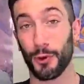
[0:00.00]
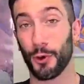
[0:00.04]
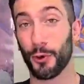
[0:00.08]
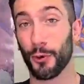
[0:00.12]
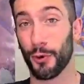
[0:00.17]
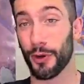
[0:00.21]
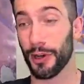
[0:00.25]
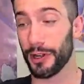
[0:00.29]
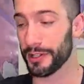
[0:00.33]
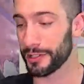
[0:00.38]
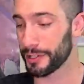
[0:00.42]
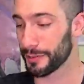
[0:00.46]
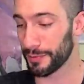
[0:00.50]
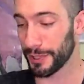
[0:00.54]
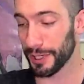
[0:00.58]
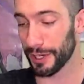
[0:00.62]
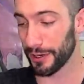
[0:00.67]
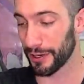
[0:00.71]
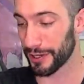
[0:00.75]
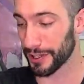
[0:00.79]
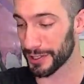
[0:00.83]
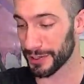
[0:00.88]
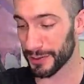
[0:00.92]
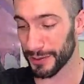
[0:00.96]
pull one. To be
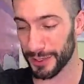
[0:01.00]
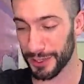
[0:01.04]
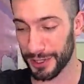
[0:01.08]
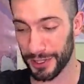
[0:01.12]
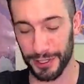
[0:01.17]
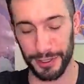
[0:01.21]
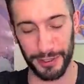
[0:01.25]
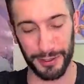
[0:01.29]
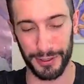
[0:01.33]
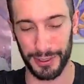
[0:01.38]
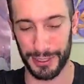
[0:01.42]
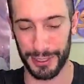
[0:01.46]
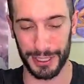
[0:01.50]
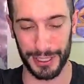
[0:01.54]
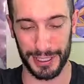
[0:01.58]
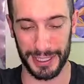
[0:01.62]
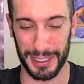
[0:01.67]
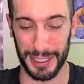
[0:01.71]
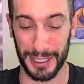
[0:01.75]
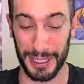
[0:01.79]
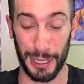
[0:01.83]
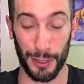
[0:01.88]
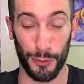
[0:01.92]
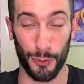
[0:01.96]
honest with you, just
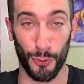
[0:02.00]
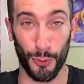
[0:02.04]
to get